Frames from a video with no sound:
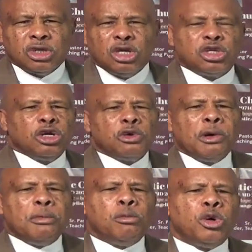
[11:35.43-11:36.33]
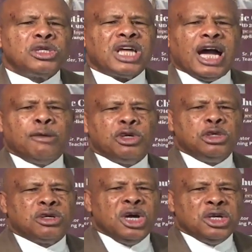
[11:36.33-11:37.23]
Do you remember a time when
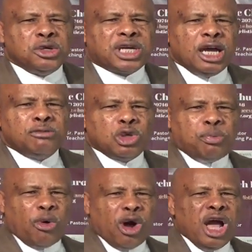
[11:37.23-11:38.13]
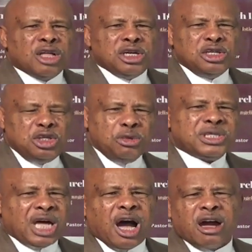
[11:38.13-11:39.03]
you came to a point that you were
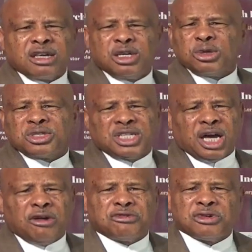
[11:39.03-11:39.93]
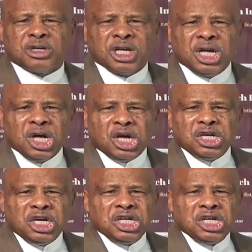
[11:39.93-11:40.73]
tired of yourself? And you